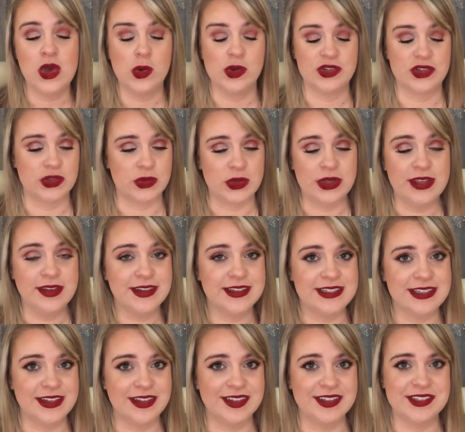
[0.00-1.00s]
which is a really good
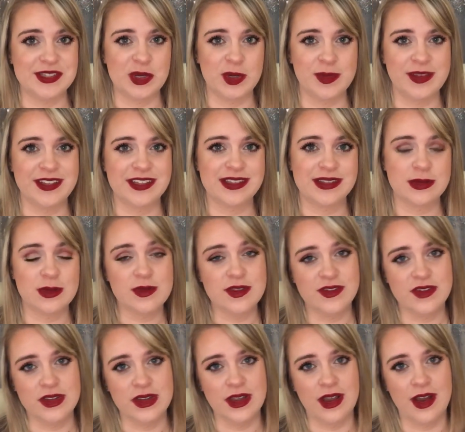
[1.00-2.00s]
deal because normally it's three
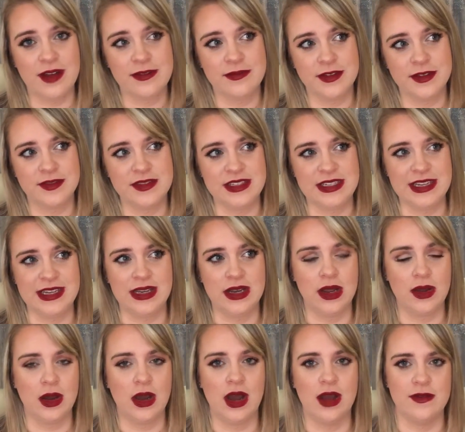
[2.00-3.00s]
fifty off fifteen
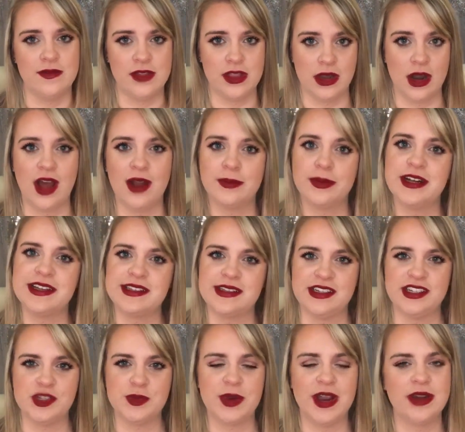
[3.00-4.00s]
of the
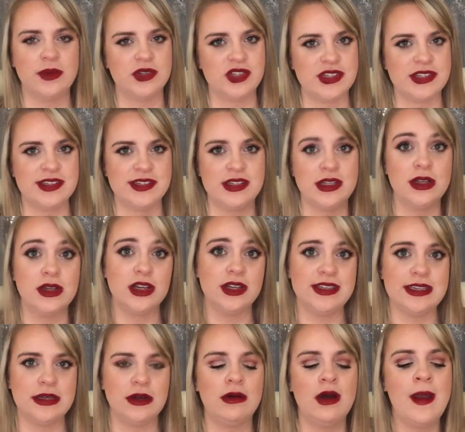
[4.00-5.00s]
non-prestige brand, which is still a good
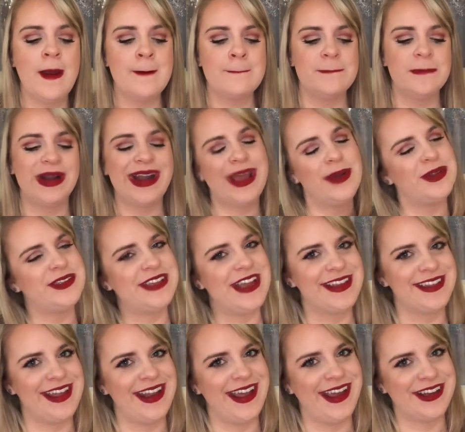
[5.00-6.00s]
deal, but I will take
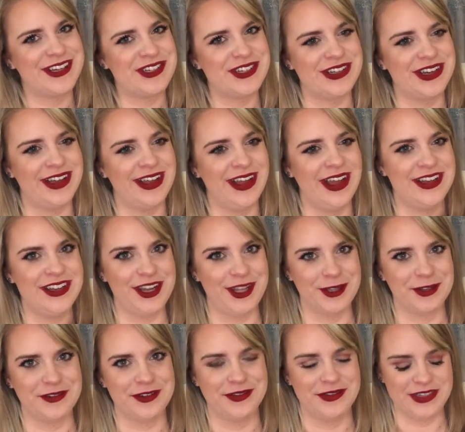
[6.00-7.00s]
that extra
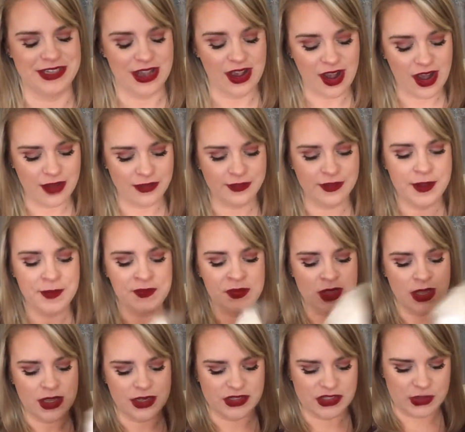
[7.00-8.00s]
one fifty
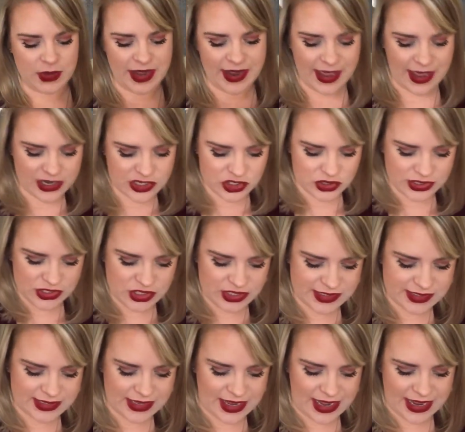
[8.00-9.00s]
off. So I actually
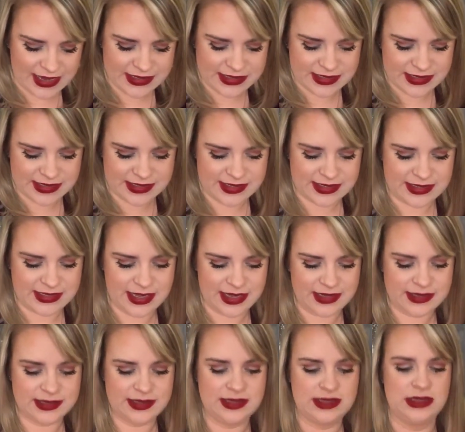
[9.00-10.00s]
just got
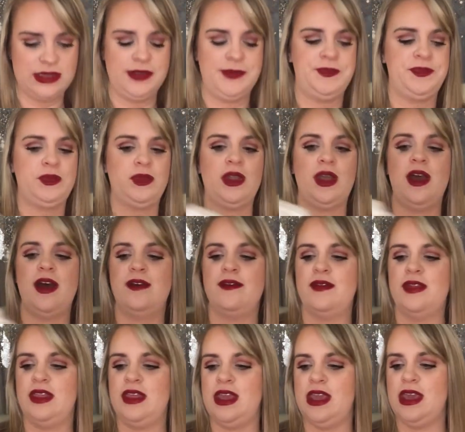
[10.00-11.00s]
six
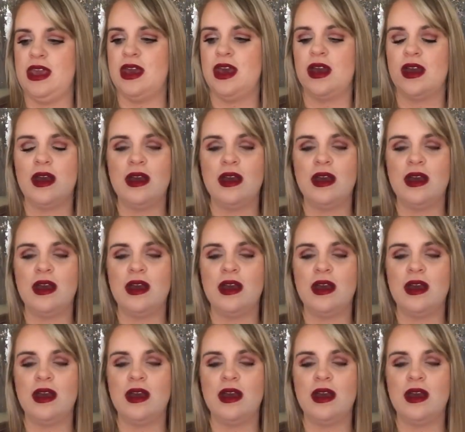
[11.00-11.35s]
of the